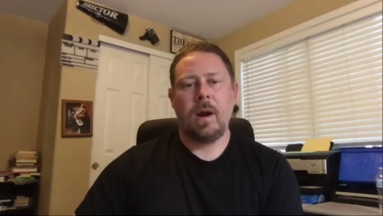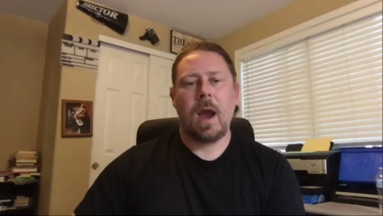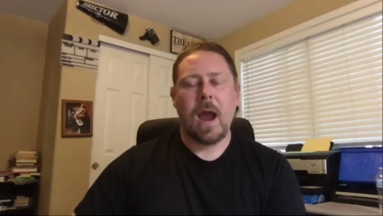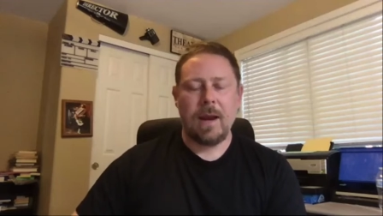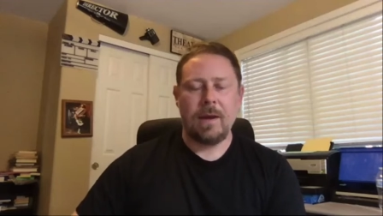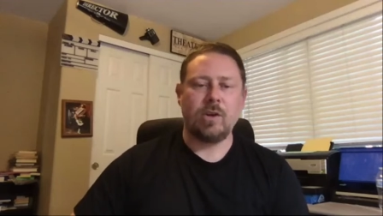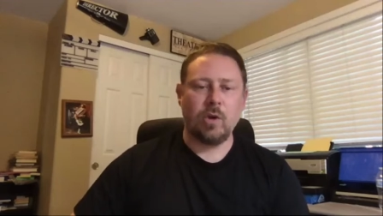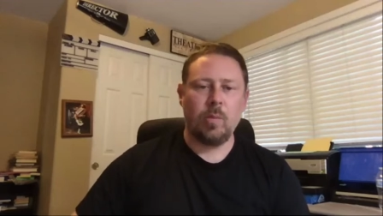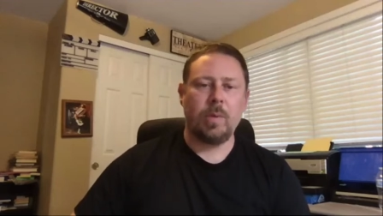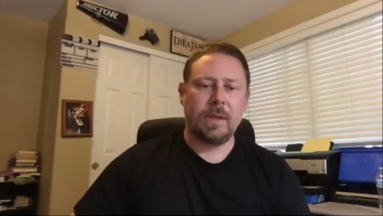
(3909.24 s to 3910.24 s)
I do
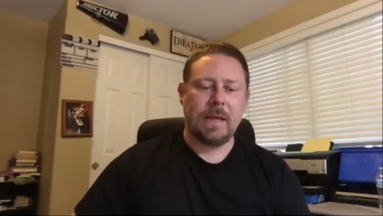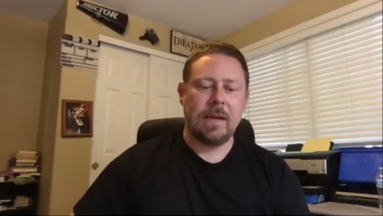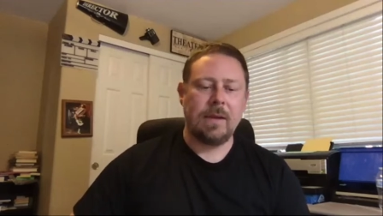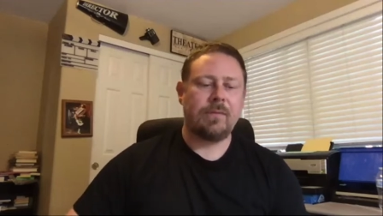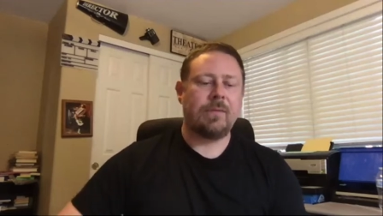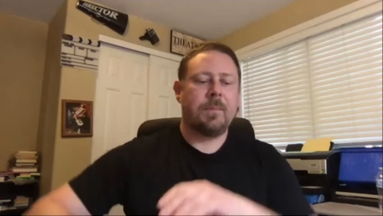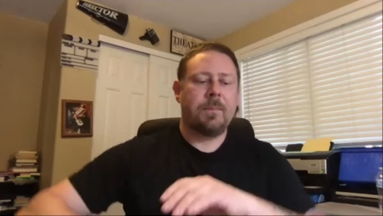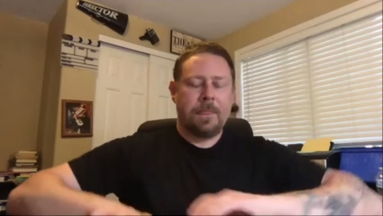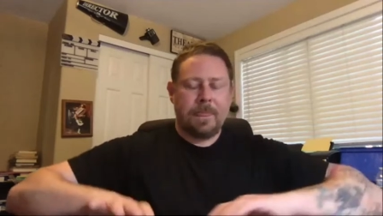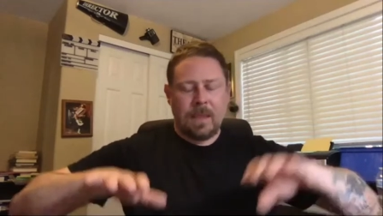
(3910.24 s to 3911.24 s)
believe,
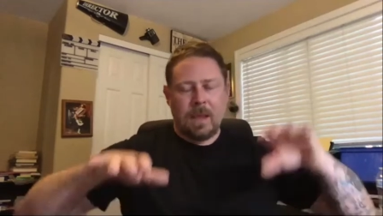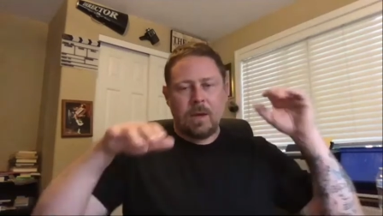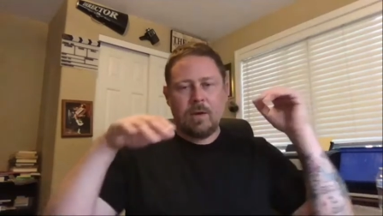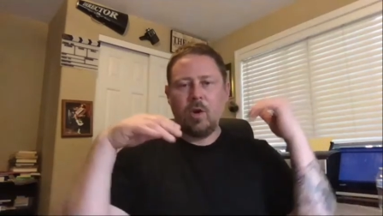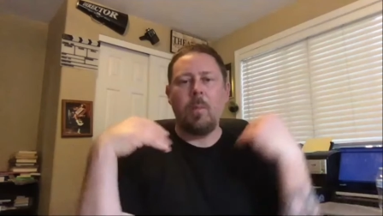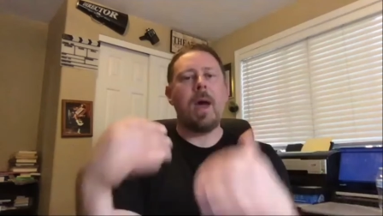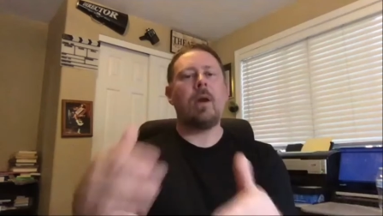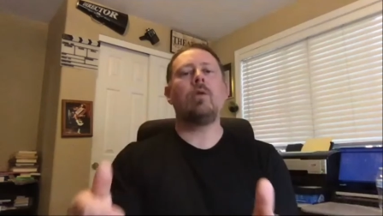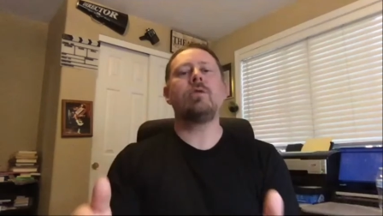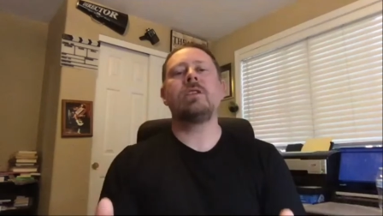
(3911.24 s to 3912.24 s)
no matter
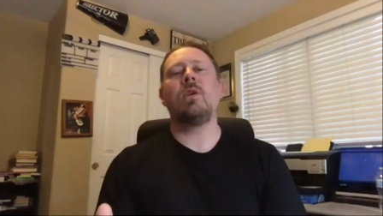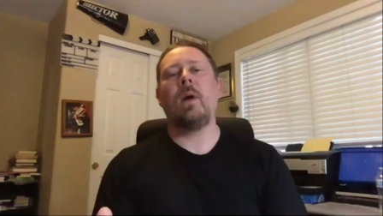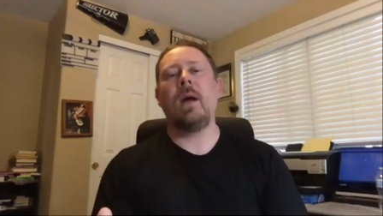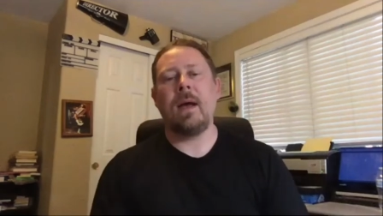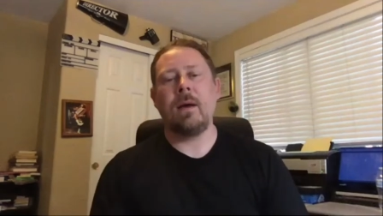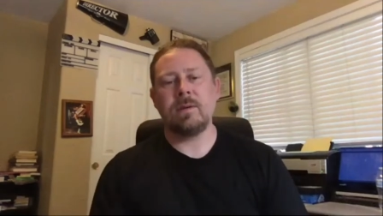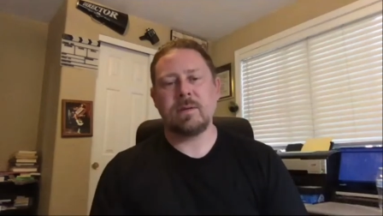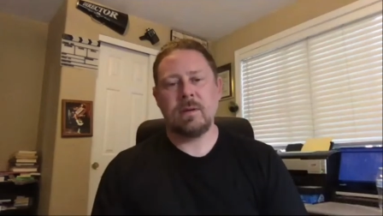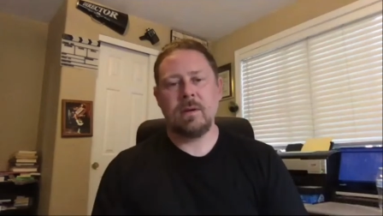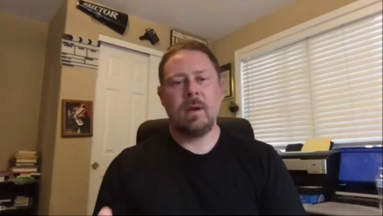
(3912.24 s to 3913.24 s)
who's in the White House,
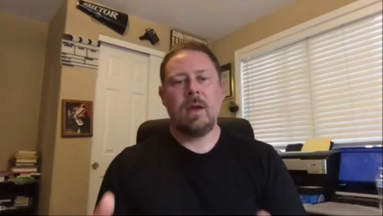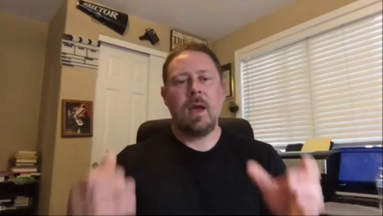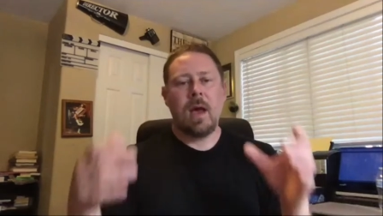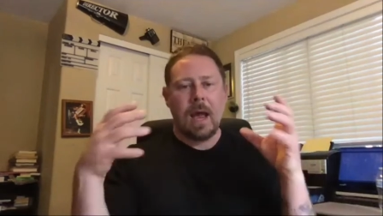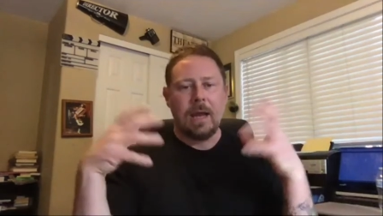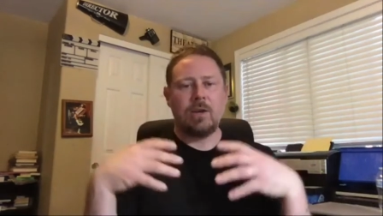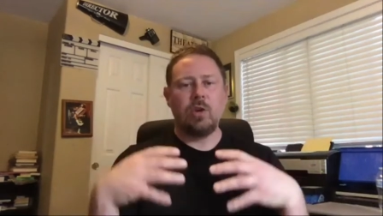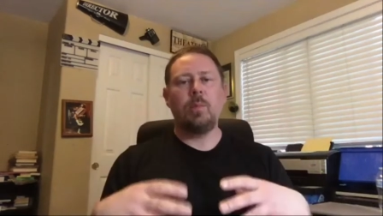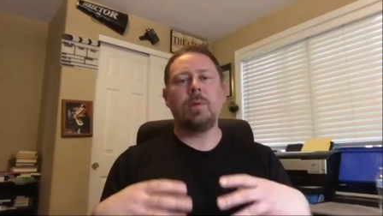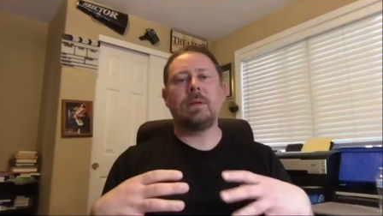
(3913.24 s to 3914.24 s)
I do
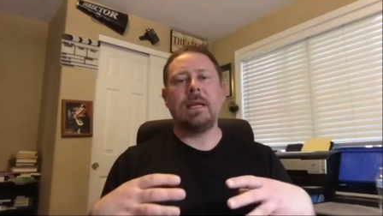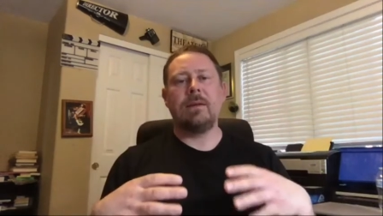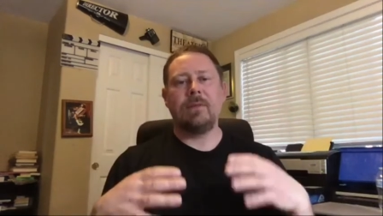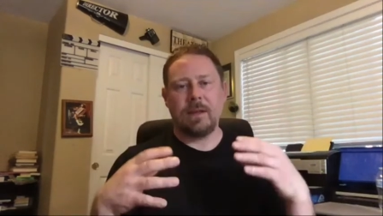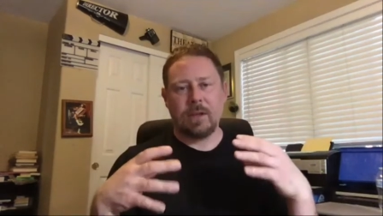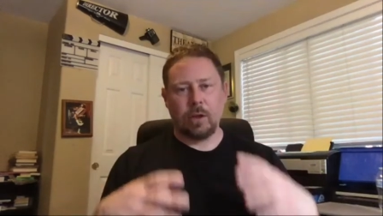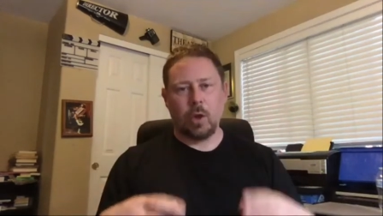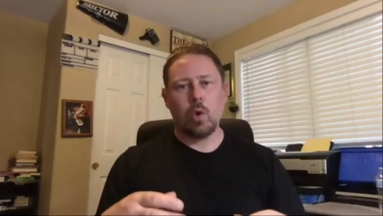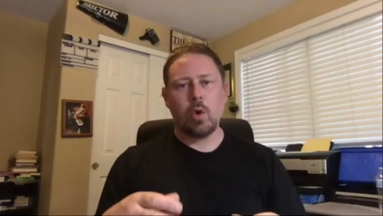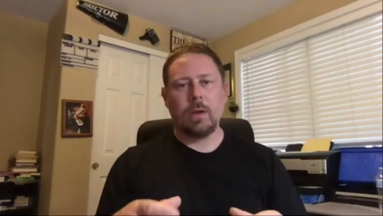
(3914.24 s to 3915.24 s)
believe at the
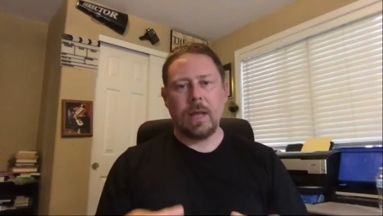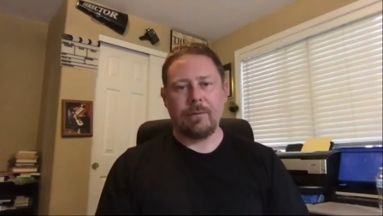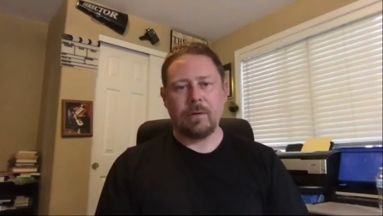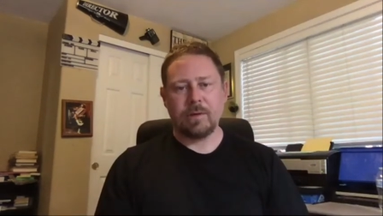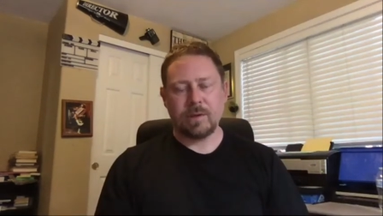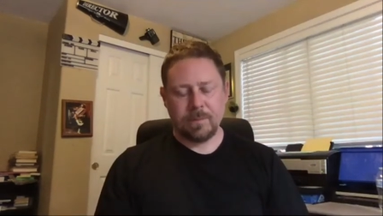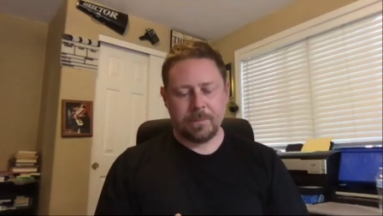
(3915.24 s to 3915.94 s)
local levels,